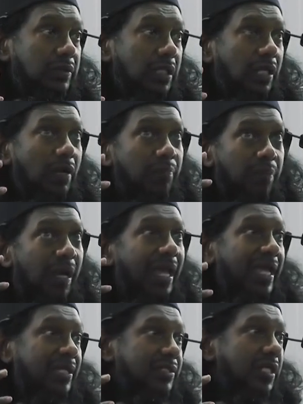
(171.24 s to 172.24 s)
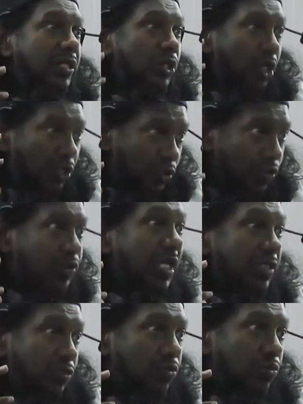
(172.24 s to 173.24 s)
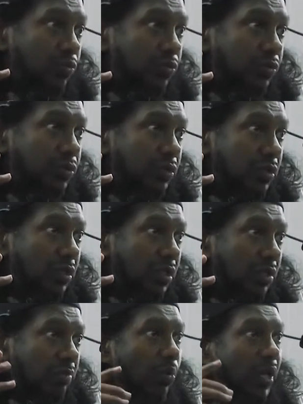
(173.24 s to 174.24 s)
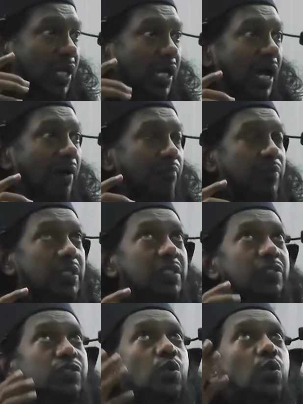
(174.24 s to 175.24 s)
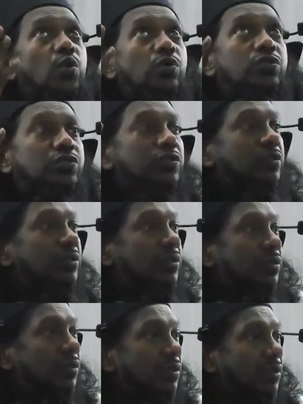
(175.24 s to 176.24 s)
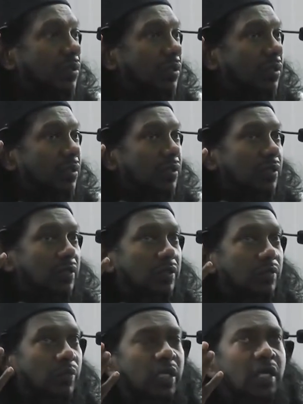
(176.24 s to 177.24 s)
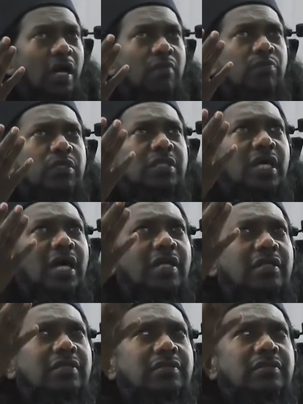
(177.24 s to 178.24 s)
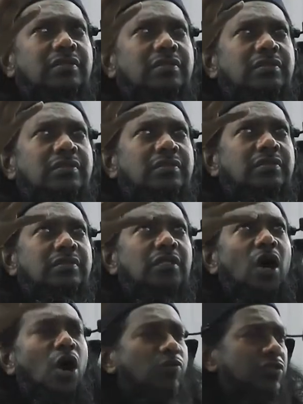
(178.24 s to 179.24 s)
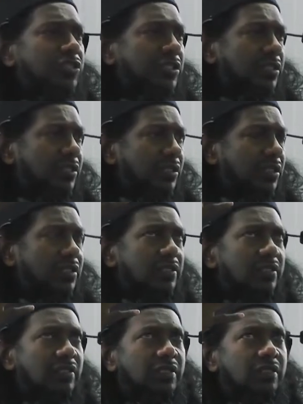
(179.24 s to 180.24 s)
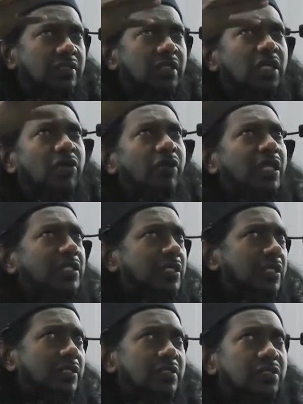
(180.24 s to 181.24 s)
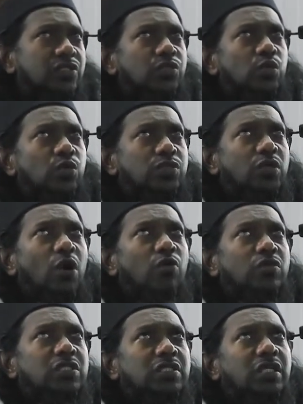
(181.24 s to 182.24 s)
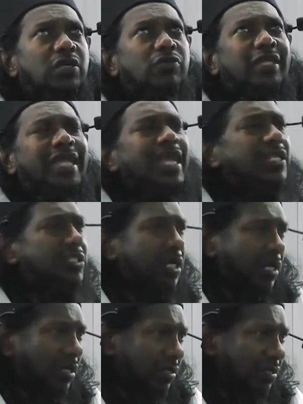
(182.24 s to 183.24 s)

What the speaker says: there are places that you can use that tools. But when come with the source, when come with that, the origin, the greater, the source, the origin, the creator,